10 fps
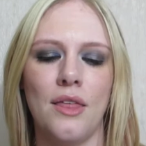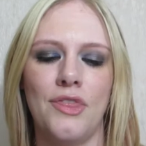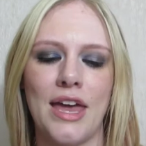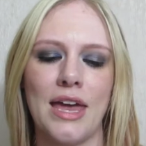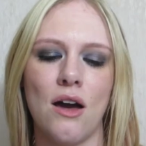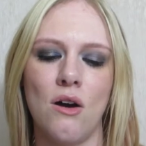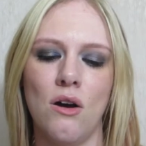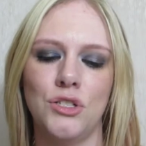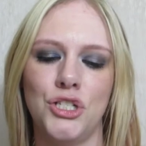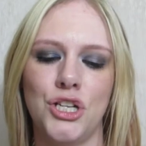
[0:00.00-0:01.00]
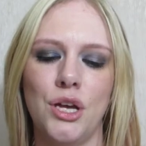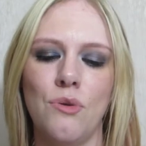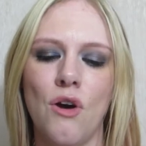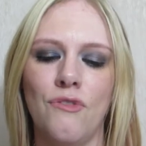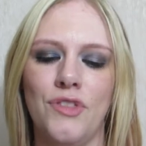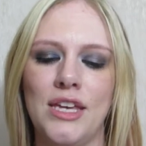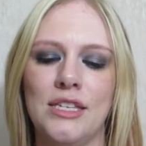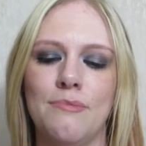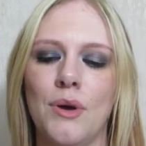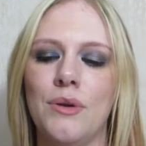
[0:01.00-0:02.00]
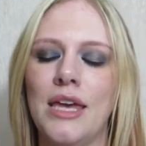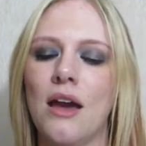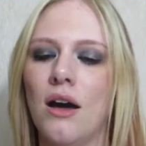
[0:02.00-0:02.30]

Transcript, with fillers: They are two of the smoky